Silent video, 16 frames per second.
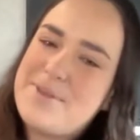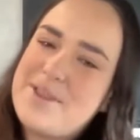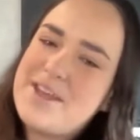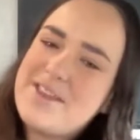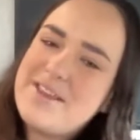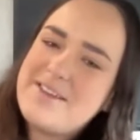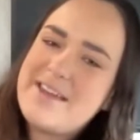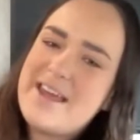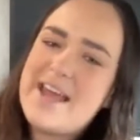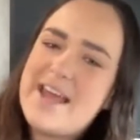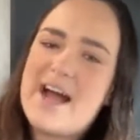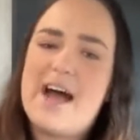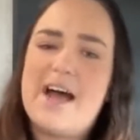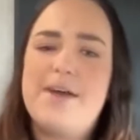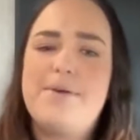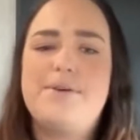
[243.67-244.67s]
the other day
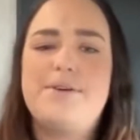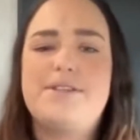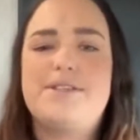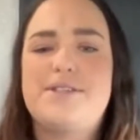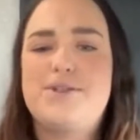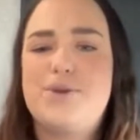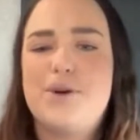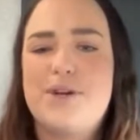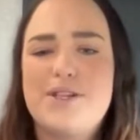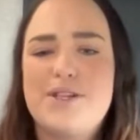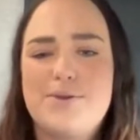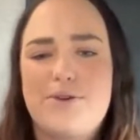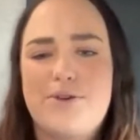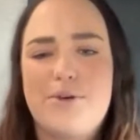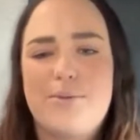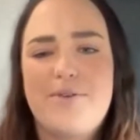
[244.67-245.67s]
I was talking to
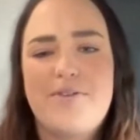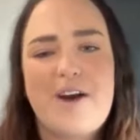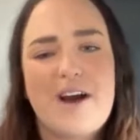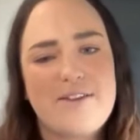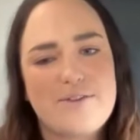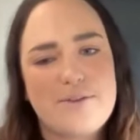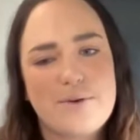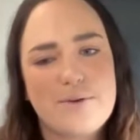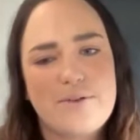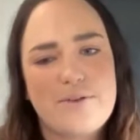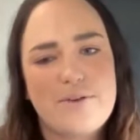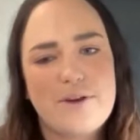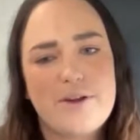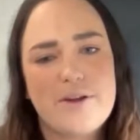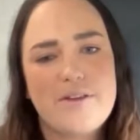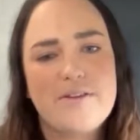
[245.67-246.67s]
a group of high school
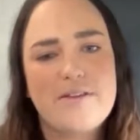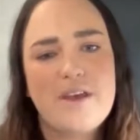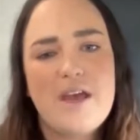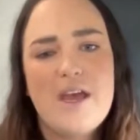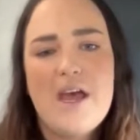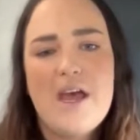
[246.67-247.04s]
students,